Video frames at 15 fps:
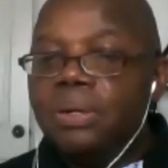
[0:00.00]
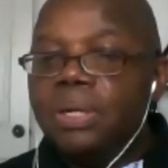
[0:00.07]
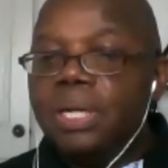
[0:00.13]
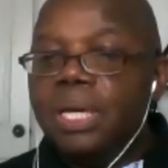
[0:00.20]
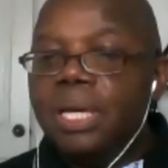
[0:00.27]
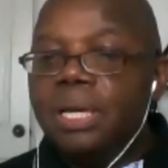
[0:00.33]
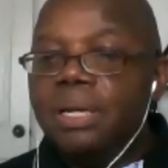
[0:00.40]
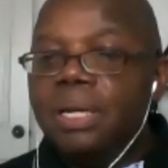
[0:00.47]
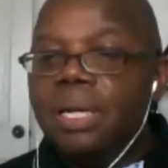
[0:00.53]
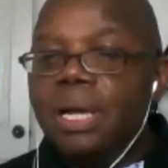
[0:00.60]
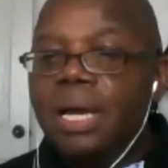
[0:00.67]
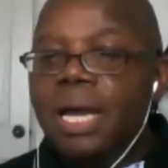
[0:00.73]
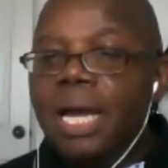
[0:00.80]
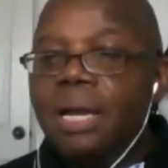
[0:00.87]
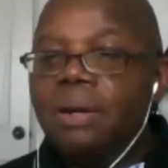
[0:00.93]
Okay,
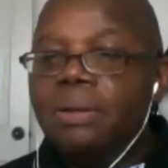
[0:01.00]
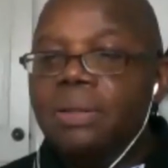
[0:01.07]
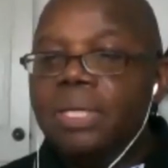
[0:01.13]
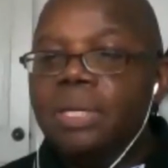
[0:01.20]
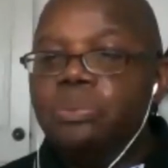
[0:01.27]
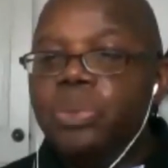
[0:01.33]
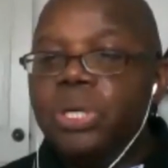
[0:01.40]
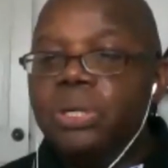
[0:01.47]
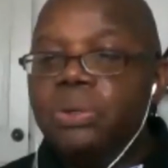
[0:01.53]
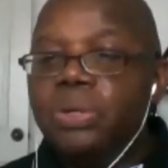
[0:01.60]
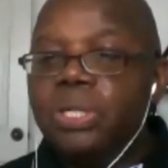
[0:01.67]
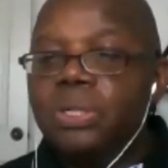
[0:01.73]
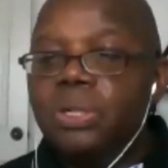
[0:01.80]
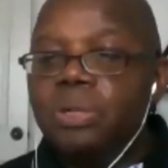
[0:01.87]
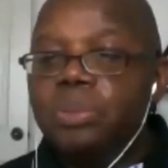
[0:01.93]
now I don't think
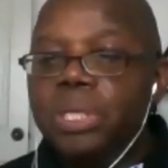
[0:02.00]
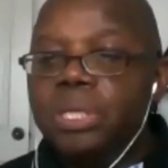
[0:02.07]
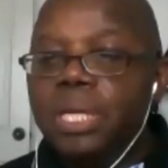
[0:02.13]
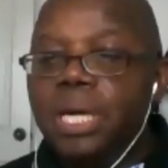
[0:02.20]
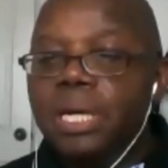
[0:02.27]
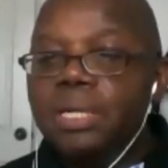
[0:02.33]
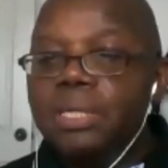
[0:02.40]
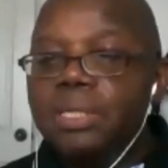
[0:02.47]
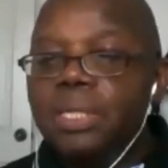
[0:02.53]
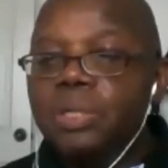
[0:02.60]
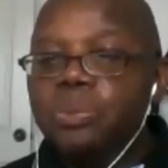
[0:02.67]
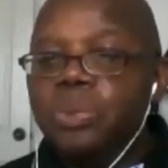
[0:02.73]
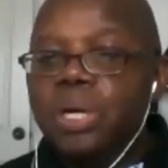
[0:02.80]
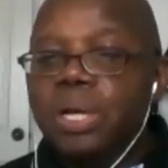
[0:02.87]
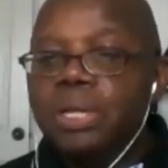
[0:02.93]
Bitcoin is going to be down in
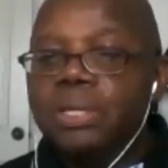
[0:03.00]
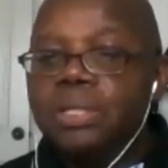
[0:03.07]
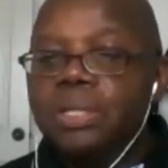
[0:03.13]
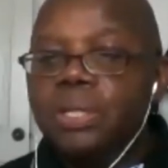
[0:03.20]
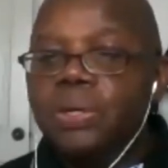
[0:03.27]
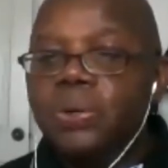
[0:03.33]
6 months.